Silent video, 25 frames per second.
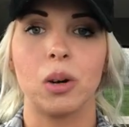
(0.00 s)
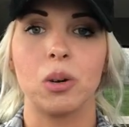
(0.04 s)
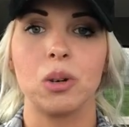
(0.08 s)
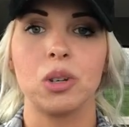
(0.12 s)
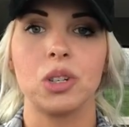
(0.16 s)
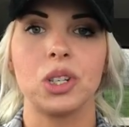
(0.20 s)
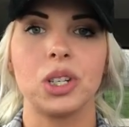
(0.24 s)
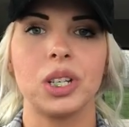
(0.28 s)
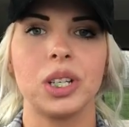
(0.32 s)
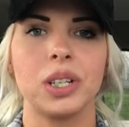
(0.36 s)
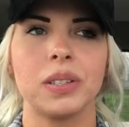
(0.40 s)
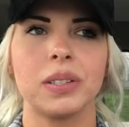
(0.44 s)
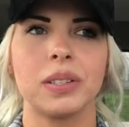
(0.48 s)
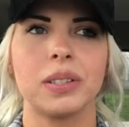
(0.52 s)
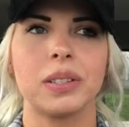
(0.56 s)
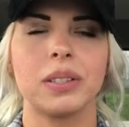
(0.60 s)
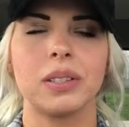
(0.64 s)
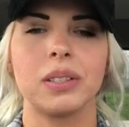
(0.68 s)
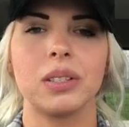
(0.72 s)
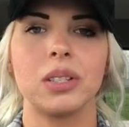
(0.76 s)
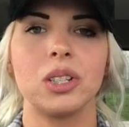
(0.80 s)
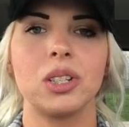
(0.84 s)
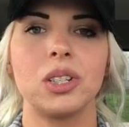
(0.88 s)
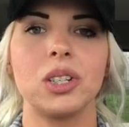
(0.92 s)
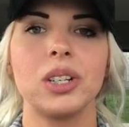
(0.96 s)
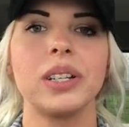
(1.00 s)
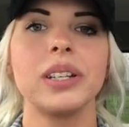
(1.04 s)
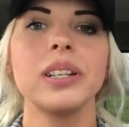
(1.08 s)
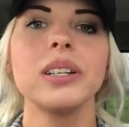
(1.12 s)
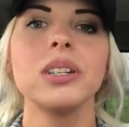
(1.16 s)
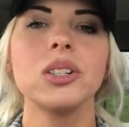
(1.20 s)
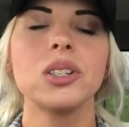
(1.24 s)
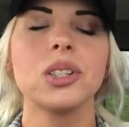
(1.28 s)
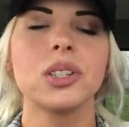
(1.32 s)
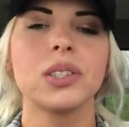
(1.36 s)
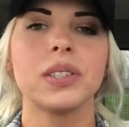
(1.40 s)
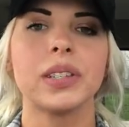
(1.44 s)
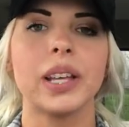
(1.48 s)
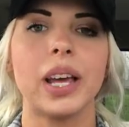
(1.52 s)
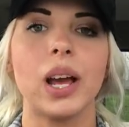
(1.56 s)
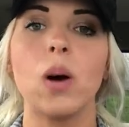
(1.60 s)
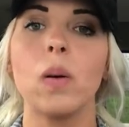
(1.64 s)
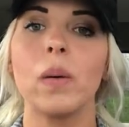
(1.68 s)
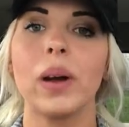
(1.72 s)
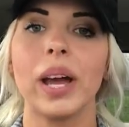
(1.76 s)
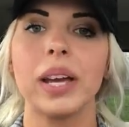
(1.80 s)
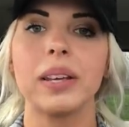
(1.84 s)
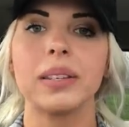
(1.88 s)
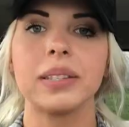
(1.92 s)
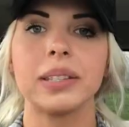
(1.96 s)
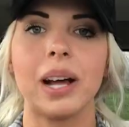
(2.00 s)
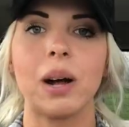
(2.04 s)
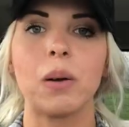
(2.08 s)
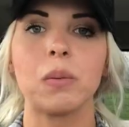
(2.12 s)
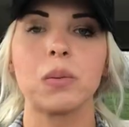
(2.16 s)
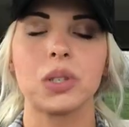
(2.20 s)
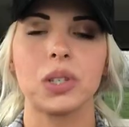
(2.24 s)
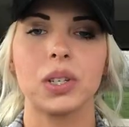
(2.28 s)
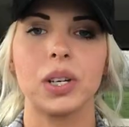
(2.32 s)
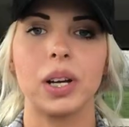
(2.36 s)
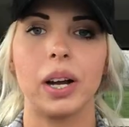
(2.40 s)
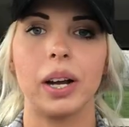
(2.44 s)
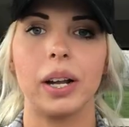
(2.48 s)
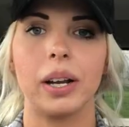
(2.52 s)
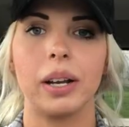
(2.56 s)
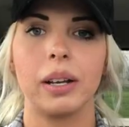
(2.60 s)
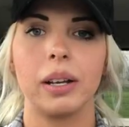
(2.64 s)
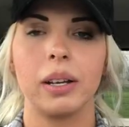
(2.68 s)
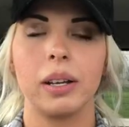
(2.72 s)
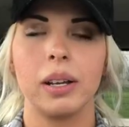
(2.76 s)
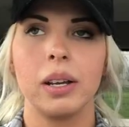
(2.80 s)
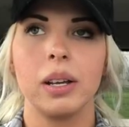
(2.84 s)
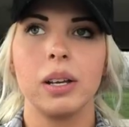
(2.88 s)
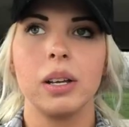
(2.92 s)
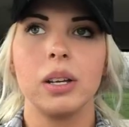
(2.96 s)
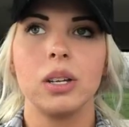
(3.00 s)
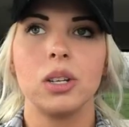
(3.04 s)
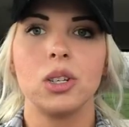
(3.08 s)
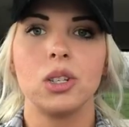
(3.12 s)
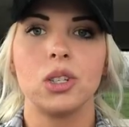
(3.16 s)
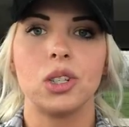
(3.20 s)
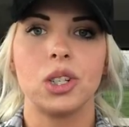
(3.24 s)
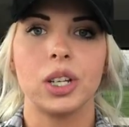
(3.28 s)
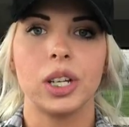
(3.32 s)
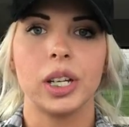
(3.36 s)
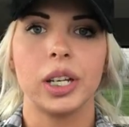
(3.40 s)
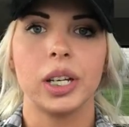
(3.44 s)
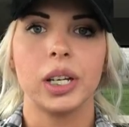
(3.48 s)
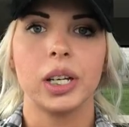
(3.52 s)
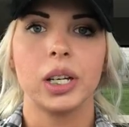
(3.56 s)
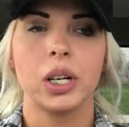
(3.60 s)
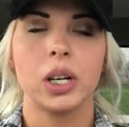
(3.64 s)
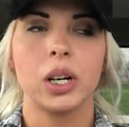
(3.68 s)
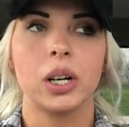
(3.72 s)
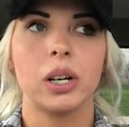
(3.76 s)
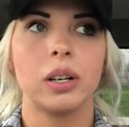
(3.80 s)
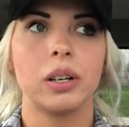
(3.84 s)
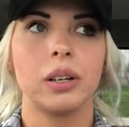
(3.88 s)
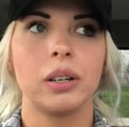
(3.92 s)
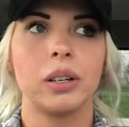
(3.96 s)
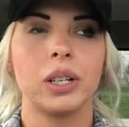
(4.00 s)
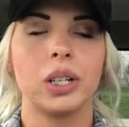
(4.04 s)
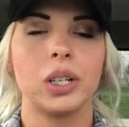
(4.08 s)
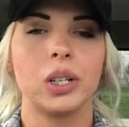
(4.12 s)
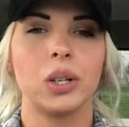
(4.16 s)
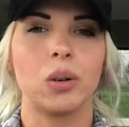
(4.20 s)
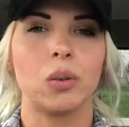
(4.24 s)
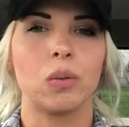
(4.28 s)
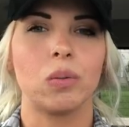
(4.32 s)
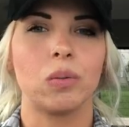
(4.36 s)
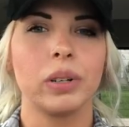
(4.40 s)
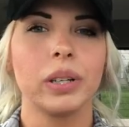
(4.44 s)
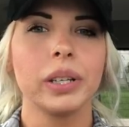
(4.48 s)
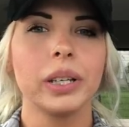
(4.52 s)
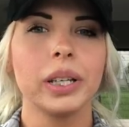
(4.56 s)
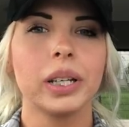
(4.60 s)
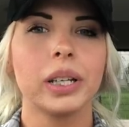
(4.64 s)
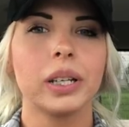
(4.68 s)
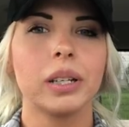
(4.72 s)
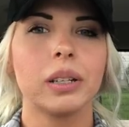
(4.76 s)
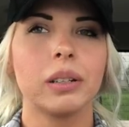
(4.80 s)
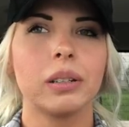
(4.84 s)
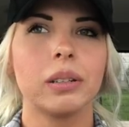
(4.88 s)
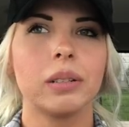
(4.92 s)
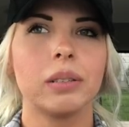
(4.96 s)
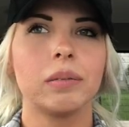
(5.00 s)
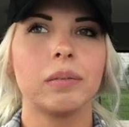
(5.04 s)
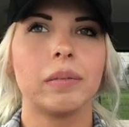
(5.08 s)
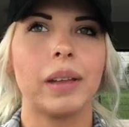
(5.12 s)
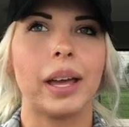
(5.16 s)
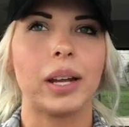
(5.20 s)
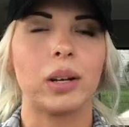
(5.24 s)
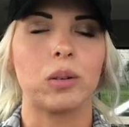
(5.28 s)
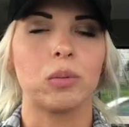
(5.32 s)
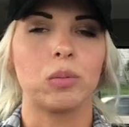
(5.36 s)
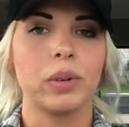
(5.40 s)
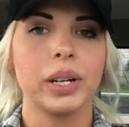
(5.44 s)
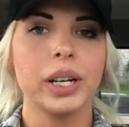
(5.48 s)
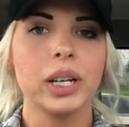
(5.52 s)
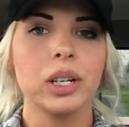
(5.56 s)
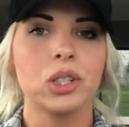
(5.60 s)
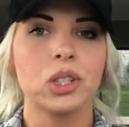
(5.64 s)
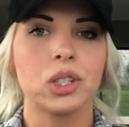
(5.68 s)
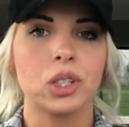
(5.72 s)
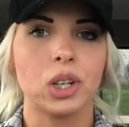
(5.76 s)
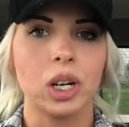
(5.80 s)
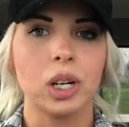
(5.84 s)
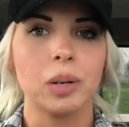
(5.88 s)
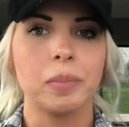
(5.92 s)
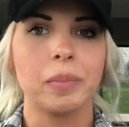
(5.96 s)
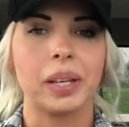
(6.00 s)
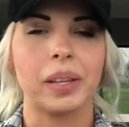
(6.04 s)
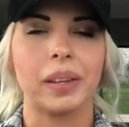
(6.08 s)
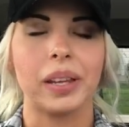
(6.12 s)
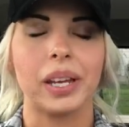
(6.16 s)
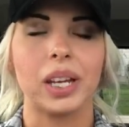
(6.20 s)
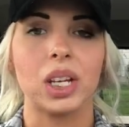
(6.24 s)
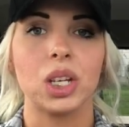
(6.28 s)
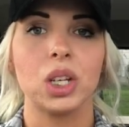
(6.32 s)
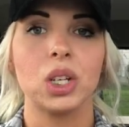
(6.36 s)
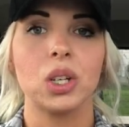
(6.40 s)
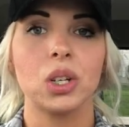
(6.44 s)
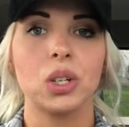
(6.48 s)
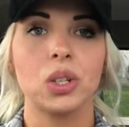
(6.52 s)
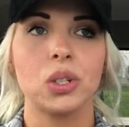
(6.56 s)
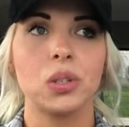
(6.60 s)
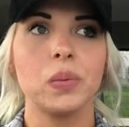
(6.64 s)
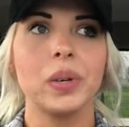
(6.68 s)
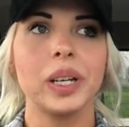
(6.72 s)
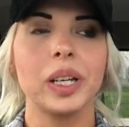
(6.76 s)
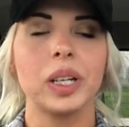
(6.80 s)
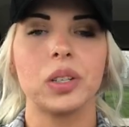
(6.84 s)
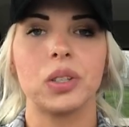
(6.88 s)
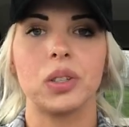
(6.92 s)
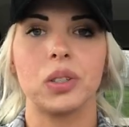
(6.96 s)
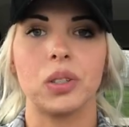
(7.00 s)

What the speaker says: she didn't just say, okay, sounds good. She, really reassured me, you're doing